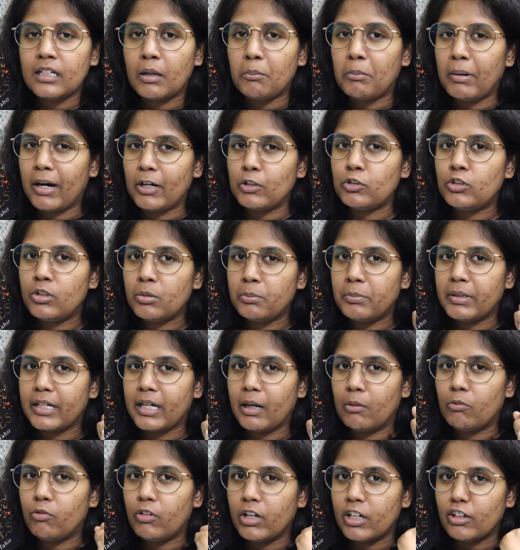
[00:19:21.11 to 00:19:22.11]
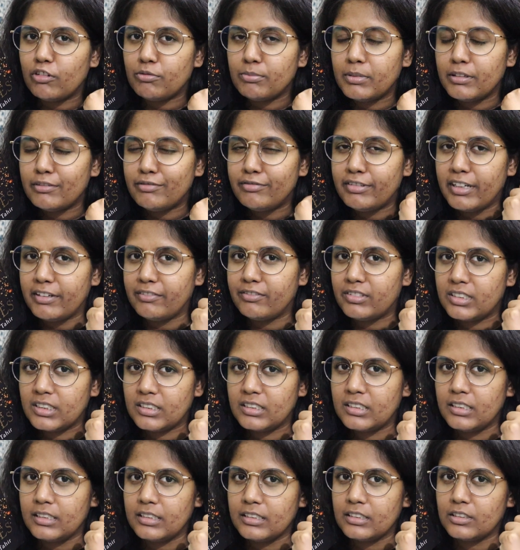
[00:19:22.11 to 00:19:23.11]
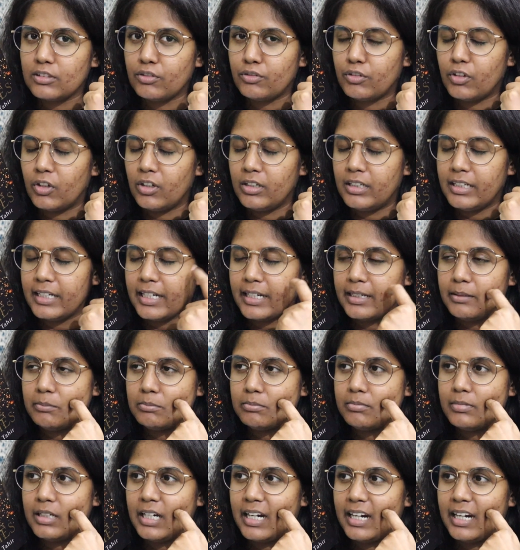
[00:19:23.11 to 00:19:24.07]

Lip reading: about to become one of my favorite series of all time.